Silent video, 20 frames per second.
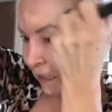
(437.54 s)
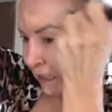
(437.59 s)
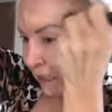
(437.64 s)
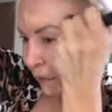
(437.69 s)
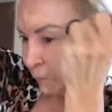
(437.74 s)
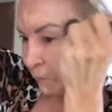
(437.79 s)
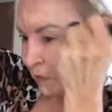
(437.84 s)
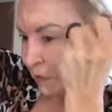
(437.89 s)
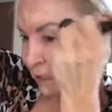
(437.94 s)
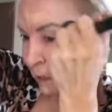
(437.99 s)

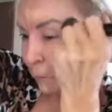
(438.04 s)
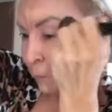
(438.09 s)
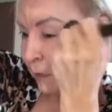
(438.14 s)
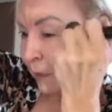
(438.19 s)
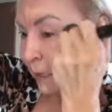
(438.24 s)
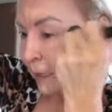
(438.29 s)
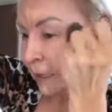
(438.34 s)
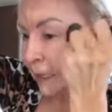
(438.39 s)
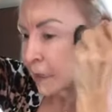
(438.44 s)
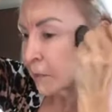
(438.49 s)
um,
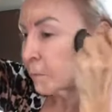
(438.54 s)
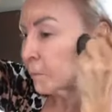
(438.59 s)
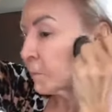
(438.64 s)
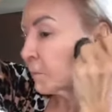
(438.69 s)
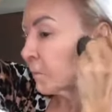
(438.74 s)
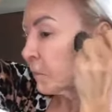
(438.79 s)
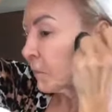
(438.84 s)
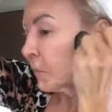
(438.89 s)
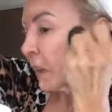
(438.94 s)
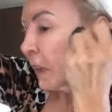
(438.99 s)
stippling it.
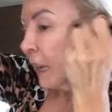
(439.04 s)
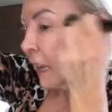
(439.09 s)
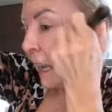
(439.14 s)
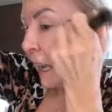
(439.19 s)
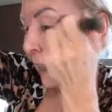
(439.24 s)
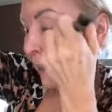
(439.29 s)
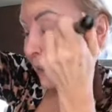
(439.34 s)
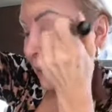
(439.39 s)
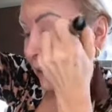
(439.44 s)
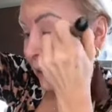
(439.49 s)

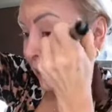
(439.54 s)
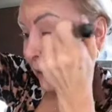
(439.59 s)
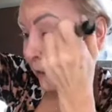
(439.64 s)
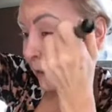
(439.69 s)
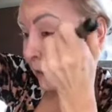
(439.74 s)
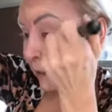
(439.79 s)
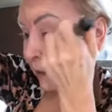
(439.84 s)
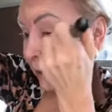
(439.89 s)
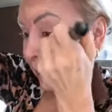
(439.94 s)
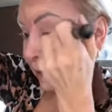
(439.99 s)
And the
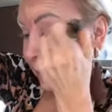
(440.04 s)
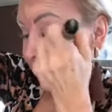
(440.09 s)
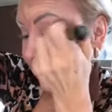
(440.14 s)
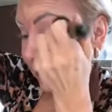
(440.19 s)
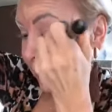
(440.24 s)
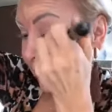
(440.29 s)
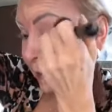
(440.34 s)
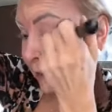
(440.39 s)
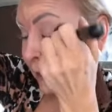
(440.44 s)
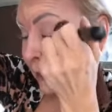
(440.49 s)

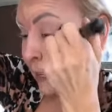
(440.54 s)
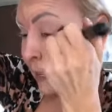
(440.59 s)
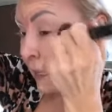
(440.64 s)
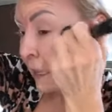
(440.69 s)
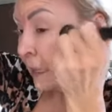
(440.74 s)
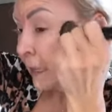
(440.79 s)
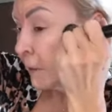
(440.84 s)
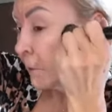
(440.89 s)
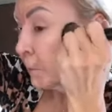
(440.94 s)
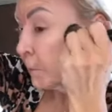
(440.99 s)

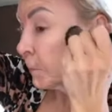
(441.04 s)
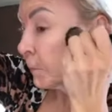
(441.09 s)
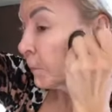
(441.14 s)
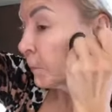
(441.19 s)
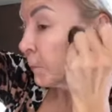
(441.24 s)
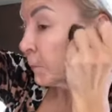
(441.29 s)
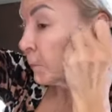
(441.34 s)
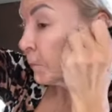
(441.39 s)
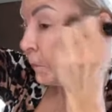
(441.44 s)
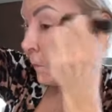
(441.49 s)
the
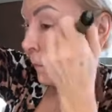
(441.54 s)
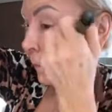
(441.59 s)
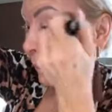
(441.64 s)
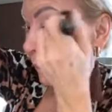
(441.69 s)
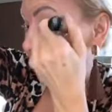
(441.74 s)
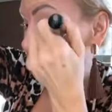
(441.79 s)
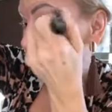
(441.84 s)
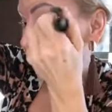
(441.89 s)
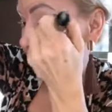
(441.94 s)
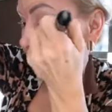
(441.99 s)

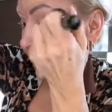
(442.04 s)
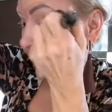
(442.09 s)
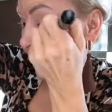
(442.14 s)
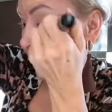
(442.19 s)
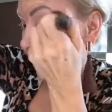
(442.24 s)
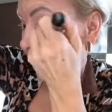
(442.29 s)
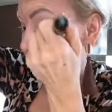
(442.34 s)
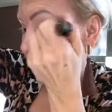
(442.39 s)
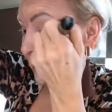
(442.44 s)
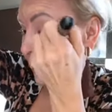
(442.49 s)

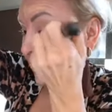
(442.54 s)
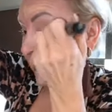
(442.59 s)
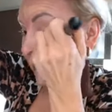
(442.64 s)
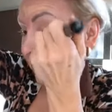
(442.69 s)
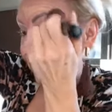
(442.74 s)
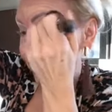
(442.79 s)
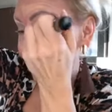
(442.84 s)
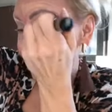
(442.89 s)
stick